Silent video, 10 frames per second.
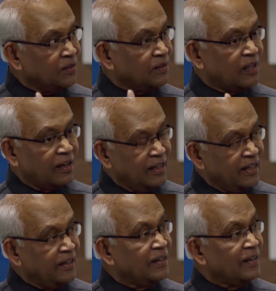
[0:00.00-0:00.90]
it
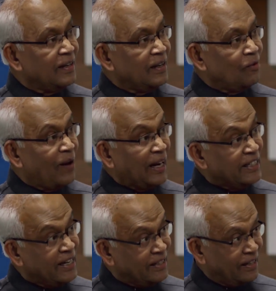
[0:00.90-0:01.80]
thoroughly
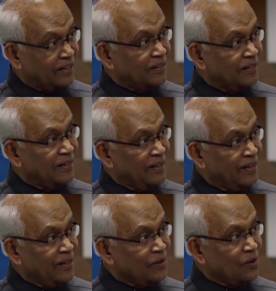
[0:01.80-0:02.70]
validated,
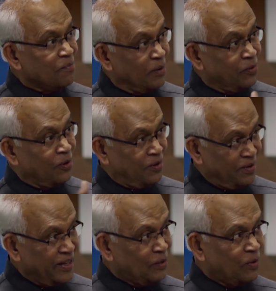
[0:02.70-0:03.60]

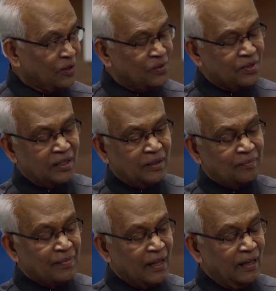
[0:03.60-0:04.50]
before it was
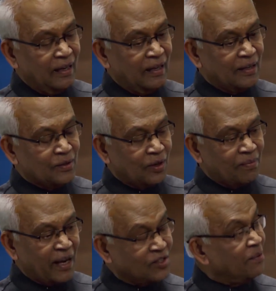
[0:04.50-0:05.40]
sort
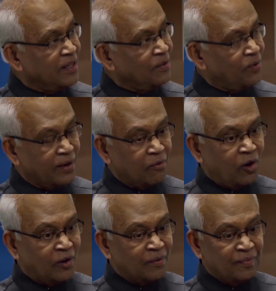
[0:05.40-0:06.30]
of accepted for
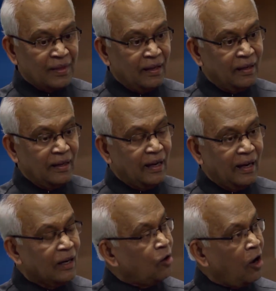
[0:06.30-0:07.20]
award.
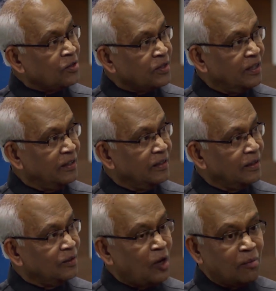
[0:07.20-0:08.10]
Cost,
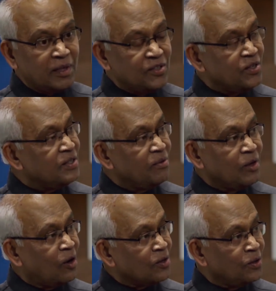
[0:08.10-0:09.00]
normal ECG
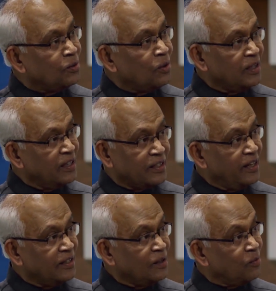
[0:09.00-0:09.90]
will cost you 200,
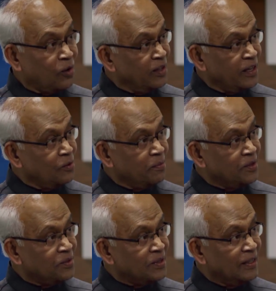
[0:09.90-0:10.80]
300, 400
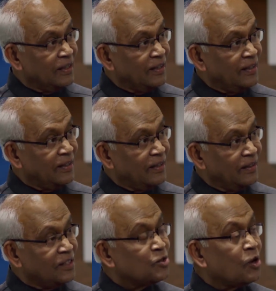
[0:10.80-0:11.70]
rupees.
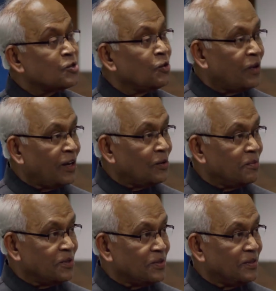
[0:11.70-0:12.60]
This costs you 5
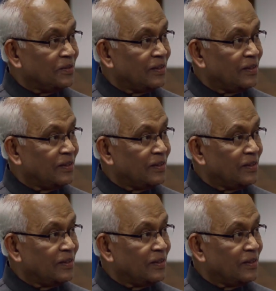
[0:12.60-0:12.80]
rupees.